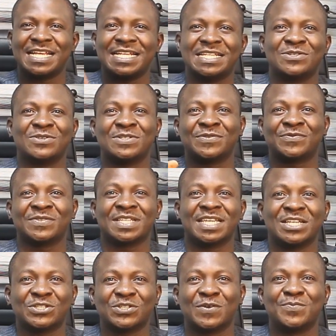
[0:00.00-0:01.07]
hit the
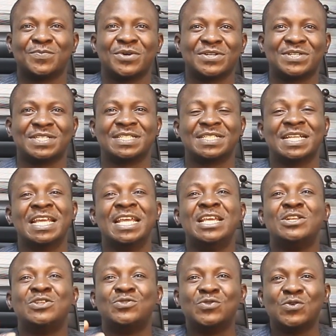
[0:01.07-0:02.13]
notification button,